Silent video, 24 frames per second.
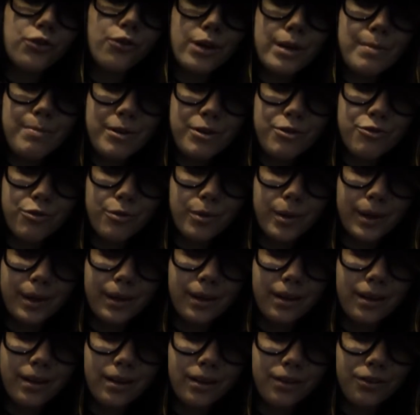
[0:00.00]
the creepy
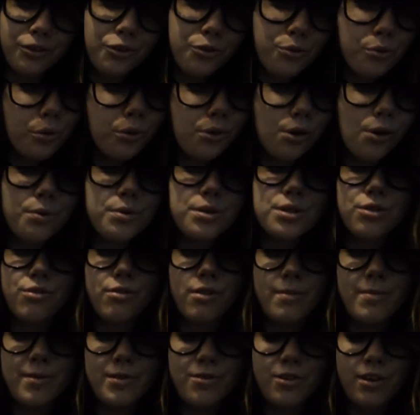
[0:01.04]
tree. You will know it's a
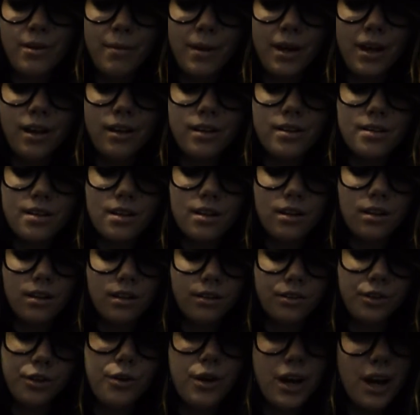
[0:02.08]
creepy tree because
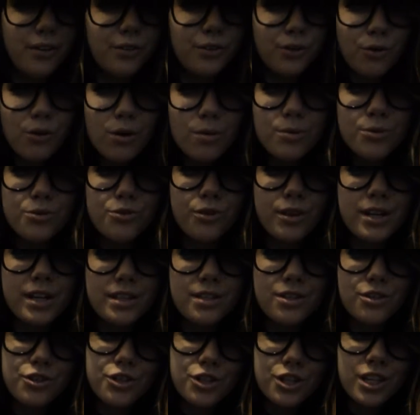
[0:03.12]
you know how the normal
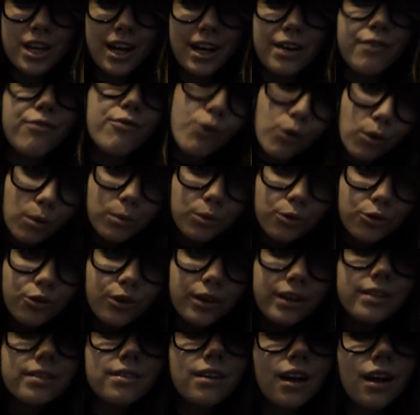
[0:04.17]
trees, they're just kind of normal
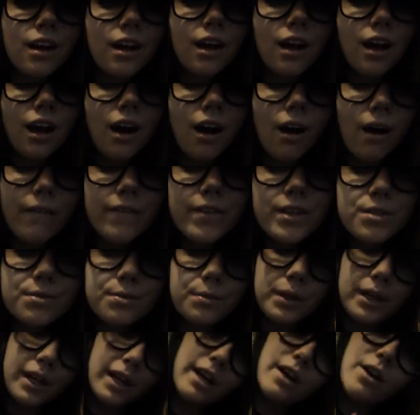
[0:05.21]
trees. On this
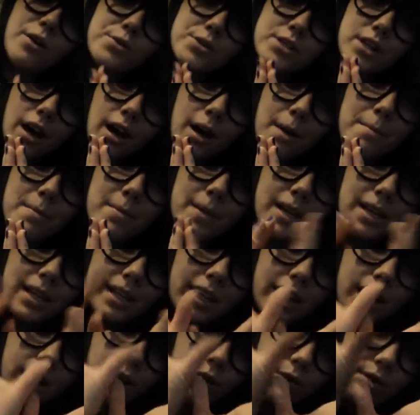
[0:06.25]
one, it goes up and it